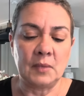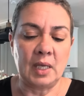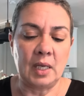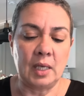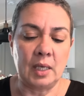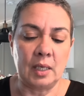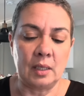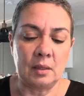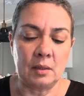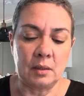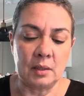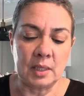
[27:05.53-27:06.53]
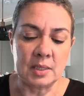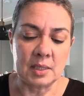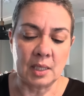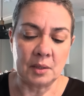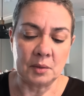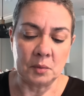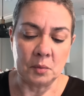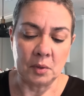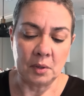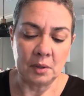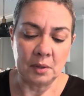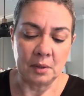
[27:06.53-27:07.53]
and oh, that's not gonna
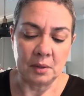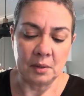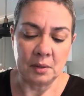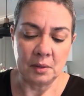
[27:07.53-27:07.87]
work.